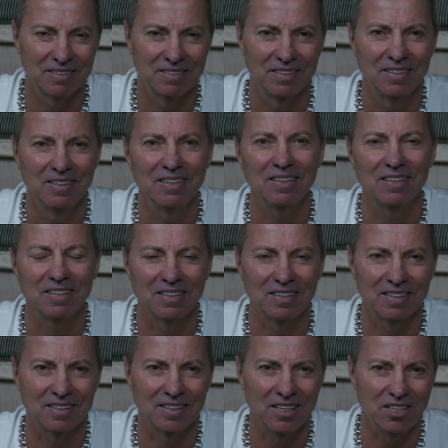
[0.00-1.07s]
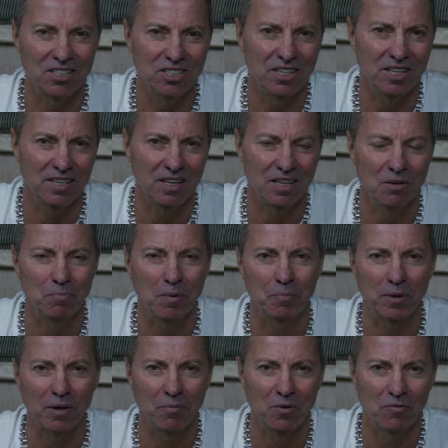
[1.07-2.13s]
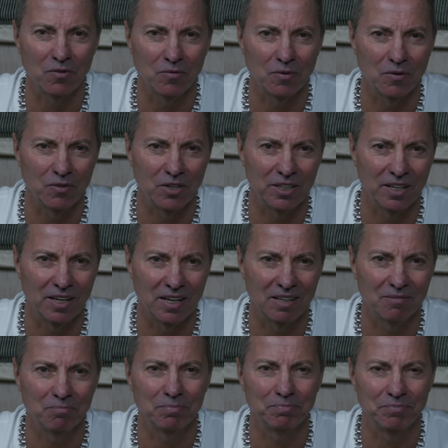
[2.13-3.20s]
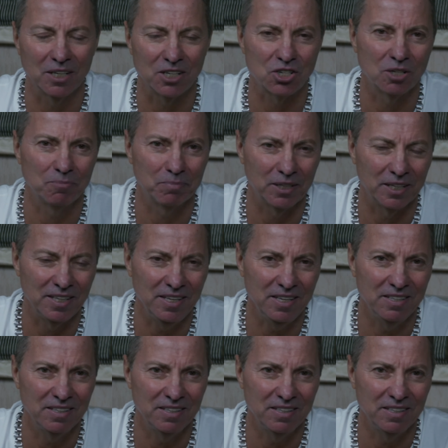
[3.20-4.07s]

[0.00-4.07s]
causing irreparable harm to our planet.